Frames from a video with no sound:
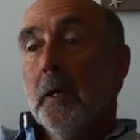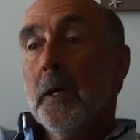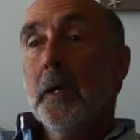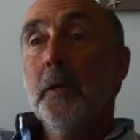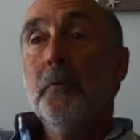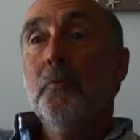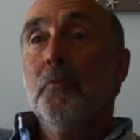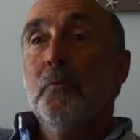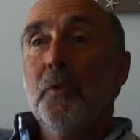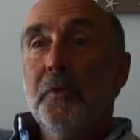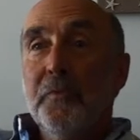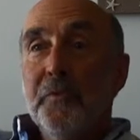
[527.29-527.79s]

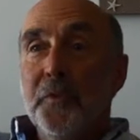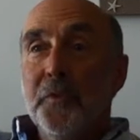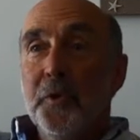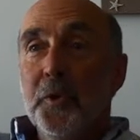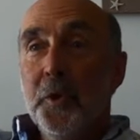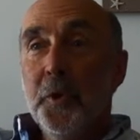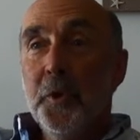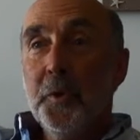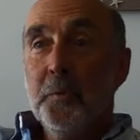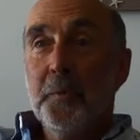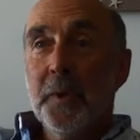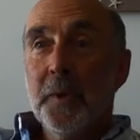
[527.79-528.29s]
he
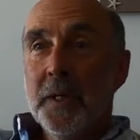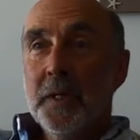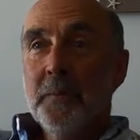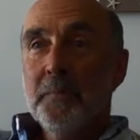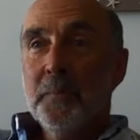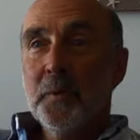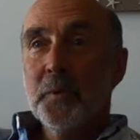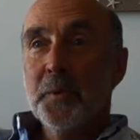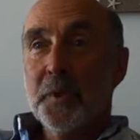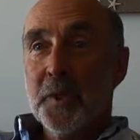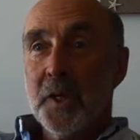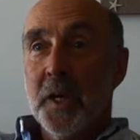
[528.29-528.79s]
referred
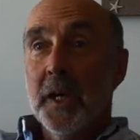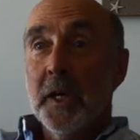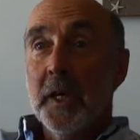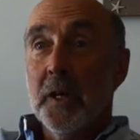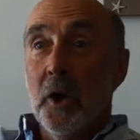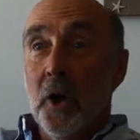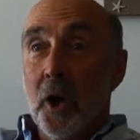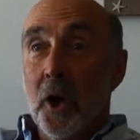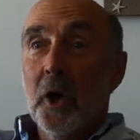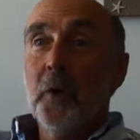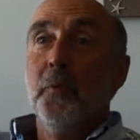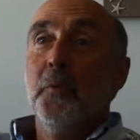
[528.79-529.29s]
people
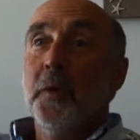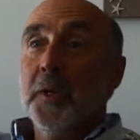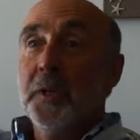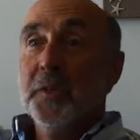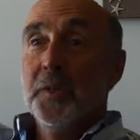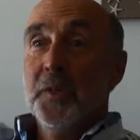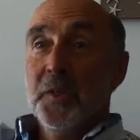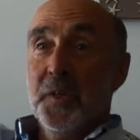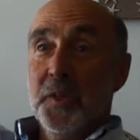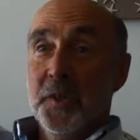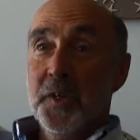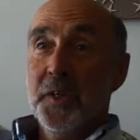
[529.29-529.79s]
saying, I
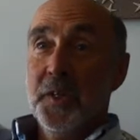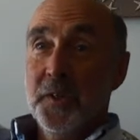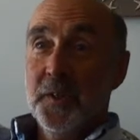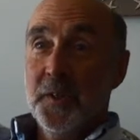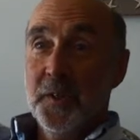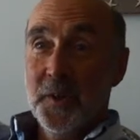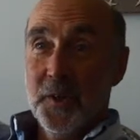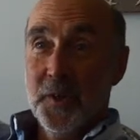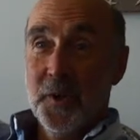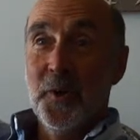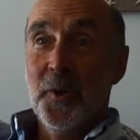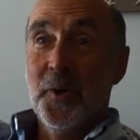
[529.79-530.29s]
went to see
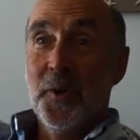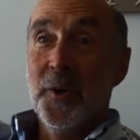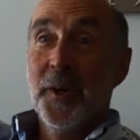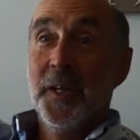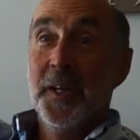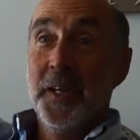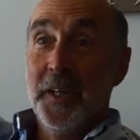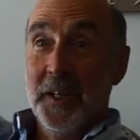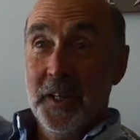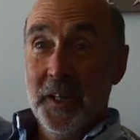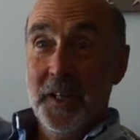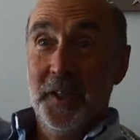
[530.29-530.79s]
this
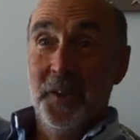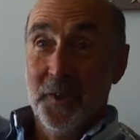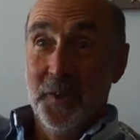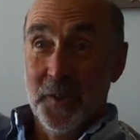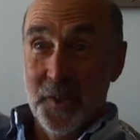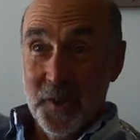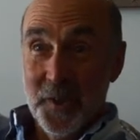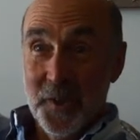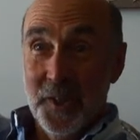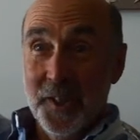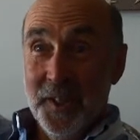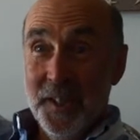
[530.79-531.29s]
guy in the
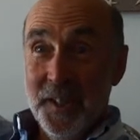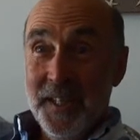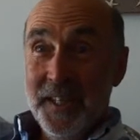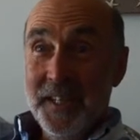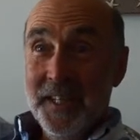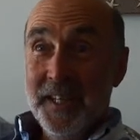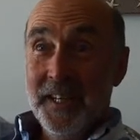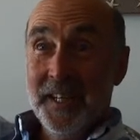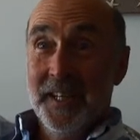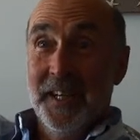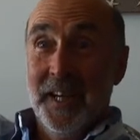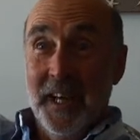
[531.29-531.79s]

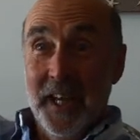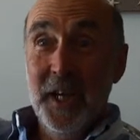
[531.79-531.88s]
city,